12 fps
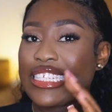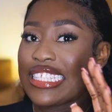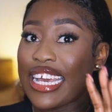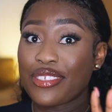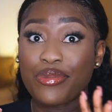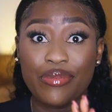This
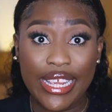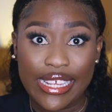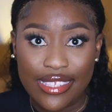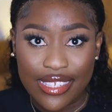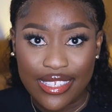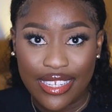has
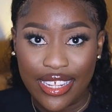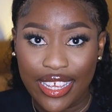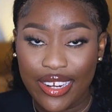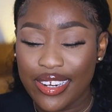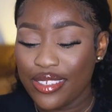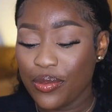raisins in
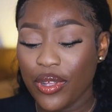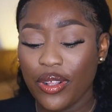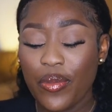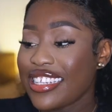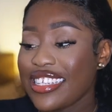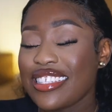here as well.
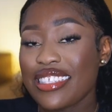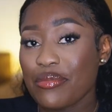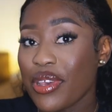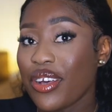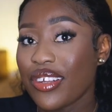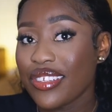This
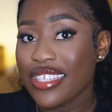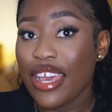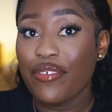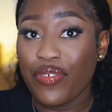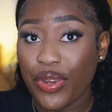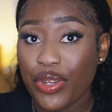smells
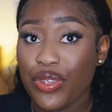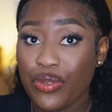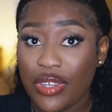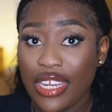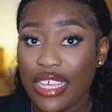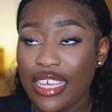very
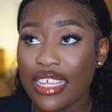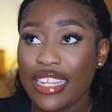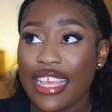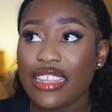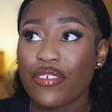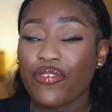unique.
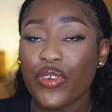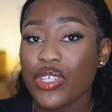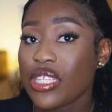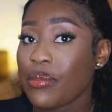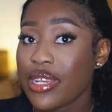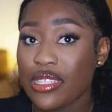Like, the
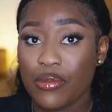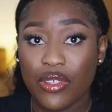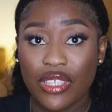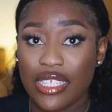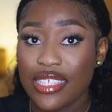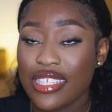first time I
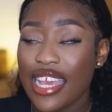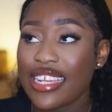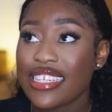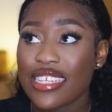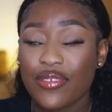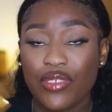smelled this, I
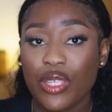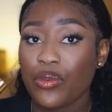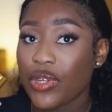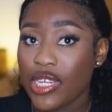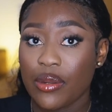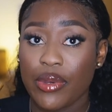definitely
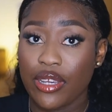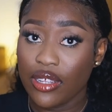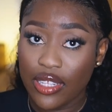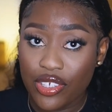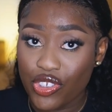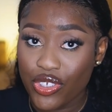wanted it in my
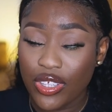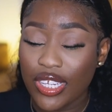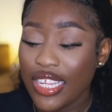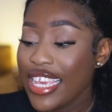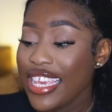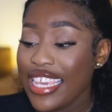
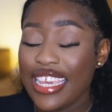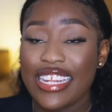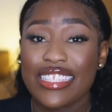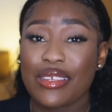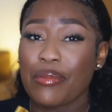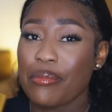collection. It
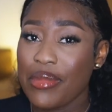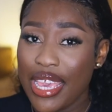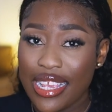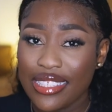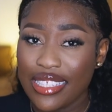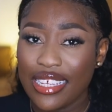is
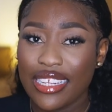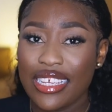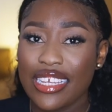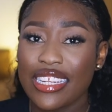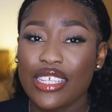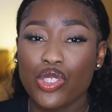amazing.
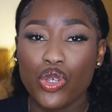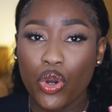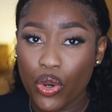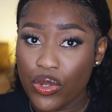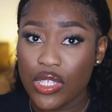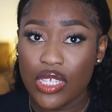It is
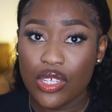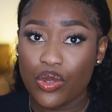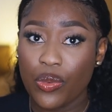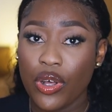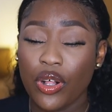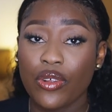cozy as
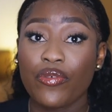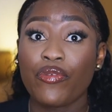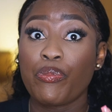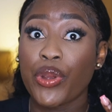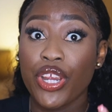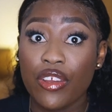well,
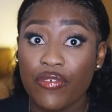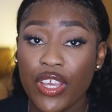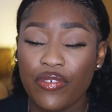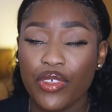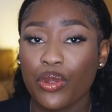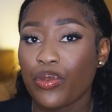
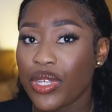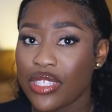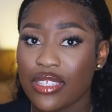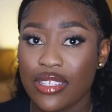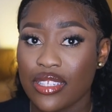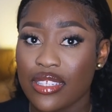perfect for the
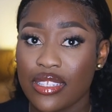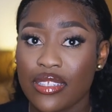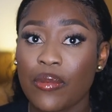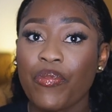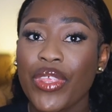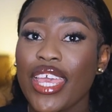winter
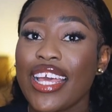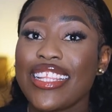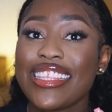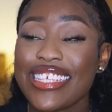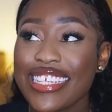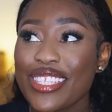season.
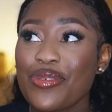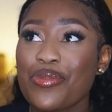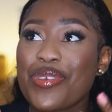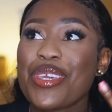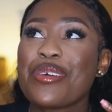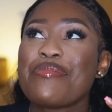This would
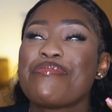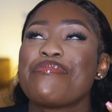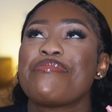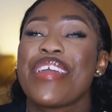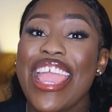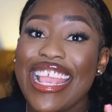be
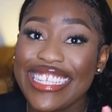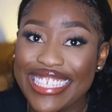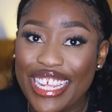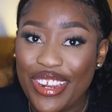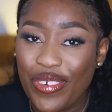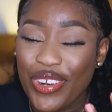
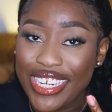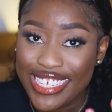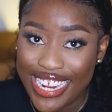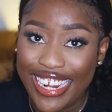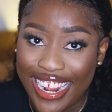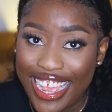amazing on a
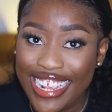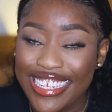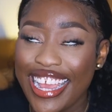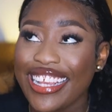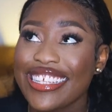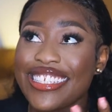date
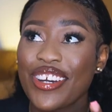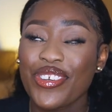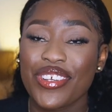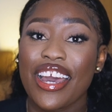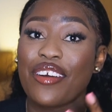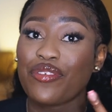night, I can tell
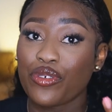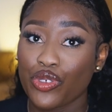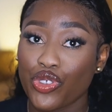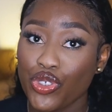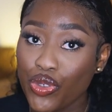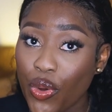you that for
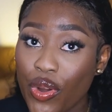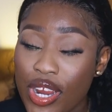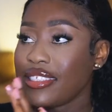sure.